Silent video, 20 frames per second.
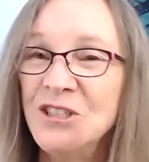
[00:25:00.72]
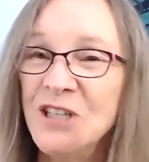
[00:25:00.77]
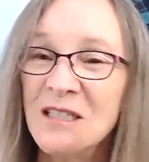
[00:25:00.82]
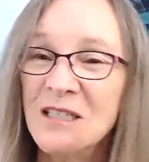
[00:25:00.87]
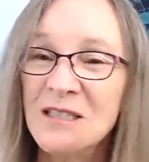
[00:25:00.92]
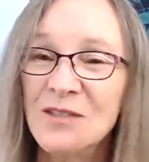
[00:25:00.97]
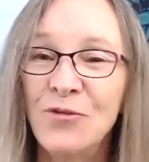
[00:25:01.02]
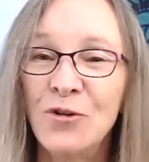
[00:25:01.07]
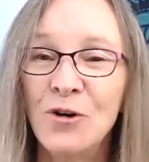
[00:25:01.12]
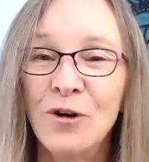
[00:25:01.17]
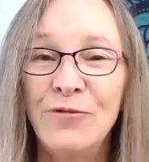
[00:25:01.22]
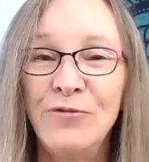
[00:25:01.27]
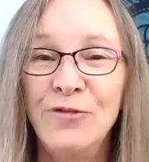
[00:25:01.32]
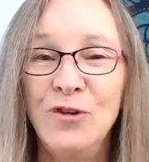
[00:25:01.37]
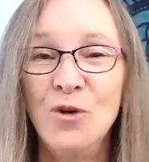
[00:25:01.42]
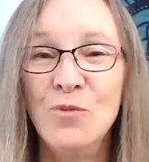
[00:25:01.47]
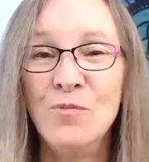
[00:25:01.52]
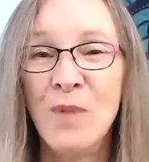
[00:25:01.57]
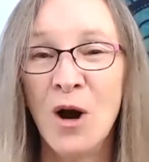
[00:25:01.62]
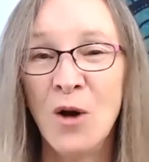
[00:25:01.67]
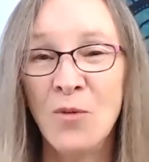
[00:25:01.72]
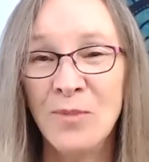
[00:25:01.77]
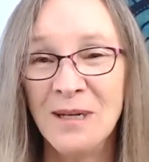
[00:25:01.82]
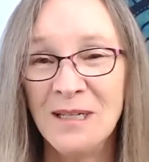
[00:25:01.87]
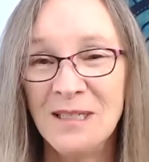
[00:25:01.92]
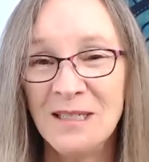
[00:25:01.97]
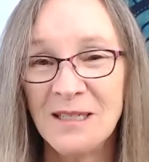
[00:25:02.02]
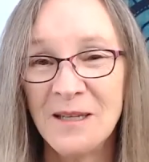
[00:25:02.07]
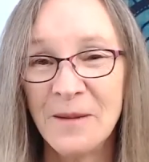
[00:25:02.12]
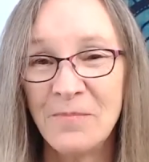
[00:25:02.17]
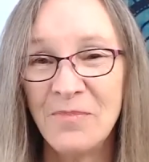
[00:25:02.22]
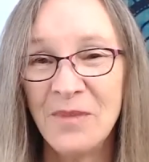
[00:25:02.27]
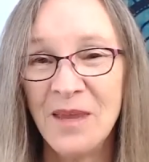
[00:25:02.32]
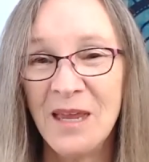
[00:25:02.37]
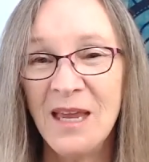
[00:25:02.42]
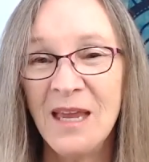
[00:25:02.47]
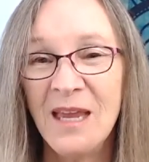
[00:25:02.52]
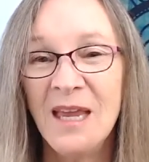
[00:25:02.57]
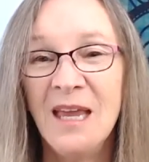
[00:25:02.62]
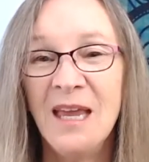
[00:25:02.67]
just for a few moments.
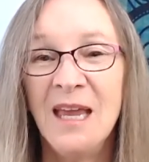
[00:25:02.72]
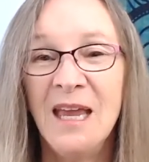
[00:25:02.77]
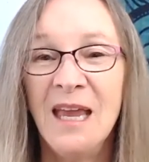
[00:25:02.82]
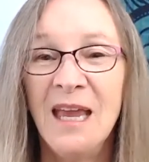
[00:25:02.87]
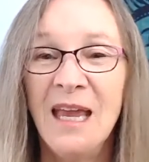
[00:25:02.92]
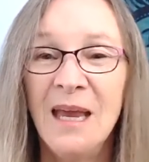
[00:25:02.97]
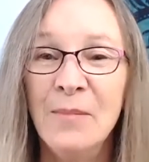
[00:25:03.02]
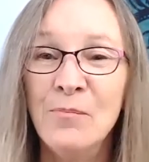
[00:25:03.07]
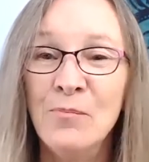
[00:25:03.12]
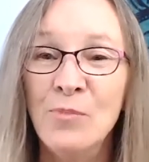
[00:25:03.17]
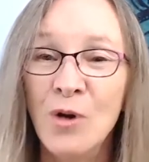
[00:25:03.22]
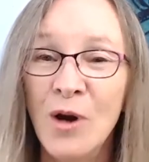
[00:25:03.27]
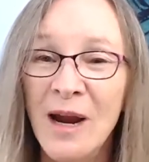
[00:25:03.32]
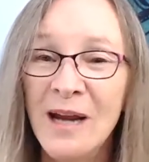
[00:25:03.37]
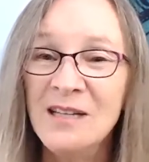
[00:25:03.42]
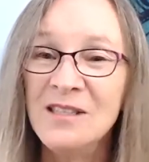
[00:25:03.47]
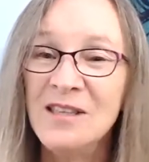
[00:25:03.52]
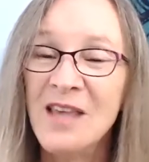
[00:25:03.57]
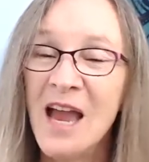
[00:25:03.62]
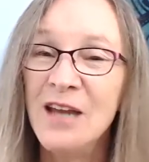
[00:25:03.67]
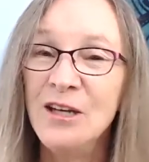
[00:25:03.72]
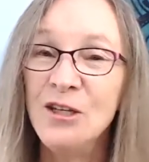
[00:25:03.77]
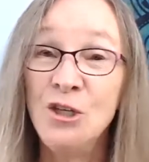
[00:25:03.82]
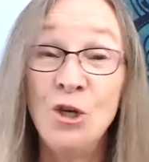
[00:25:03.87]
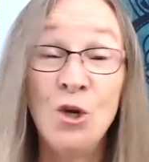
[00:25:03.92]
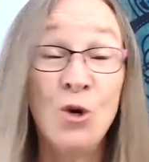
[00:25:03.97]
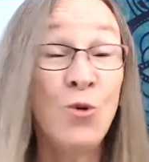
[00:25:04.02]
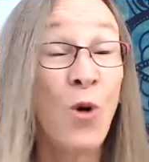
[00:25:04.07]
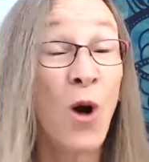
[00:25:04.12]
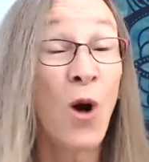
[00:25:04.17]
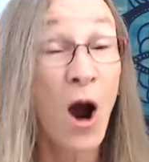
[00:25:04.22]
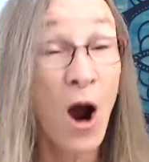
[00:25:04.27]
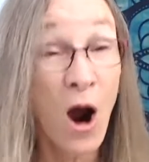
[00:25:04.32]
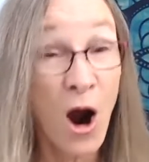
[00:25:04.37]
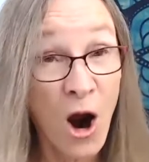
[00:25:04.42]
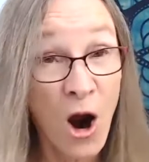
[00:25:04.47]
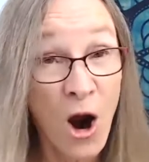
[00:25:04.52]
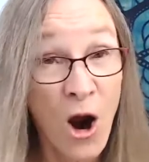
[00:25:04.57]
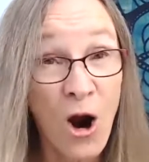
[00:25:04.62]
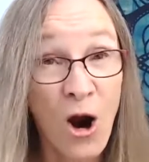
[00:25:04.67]
Embrace that you
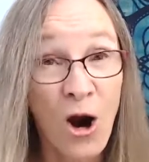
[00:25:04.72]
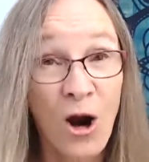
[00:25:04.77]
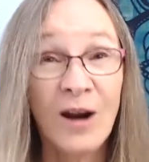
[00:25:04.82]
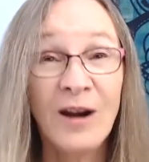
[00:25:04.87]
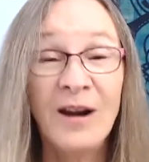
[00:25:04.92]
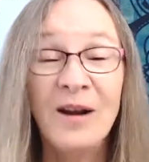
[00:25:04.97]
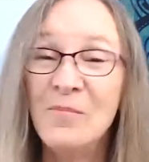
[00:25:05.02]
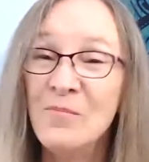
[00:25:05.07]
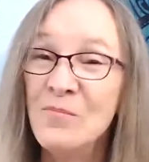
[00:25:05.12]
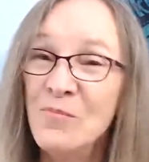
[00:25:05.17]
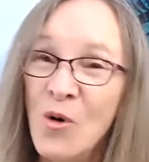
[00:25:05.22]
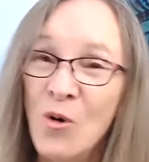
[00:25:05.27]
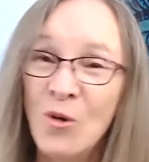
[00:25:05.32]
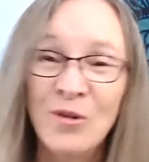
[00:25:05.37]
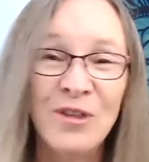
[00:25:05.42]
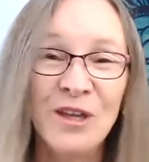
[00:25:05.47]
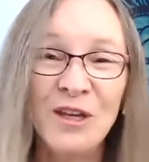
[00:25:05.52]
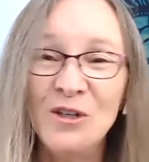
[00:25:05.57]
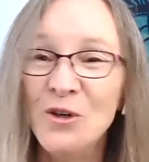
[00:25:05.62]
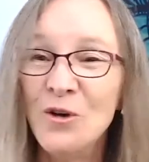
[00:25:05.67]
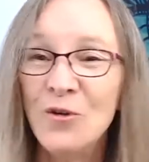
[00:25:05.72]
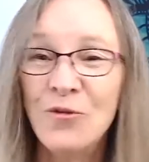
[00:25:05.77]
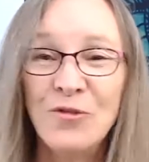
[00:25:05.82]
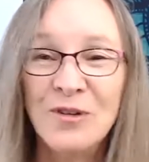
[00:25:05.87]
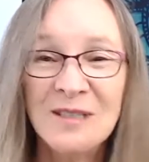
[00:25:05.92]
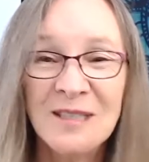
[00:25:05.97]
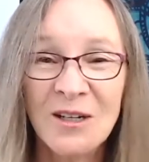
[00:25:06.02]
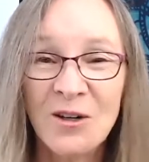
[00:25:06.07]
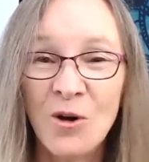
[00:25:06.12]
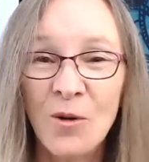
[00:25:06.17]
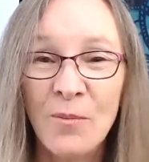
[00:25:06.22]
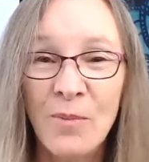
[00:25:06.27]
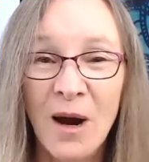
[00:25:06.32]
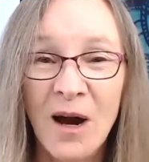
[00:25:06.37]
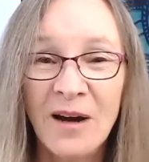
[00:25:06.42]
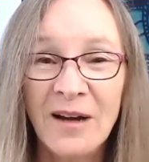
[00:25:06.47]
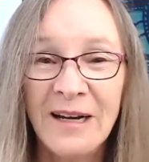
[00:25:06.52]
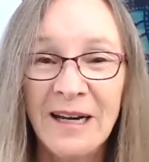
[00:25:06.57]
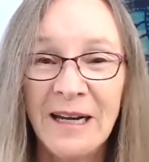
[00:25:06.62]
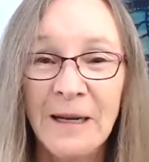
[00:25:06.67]
are more than your physical
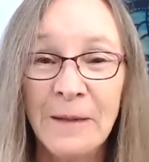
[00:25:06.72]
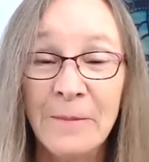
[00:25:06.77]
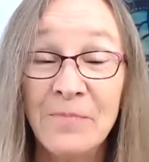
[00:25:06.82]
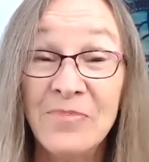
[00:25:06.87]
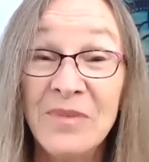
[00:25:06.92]
body.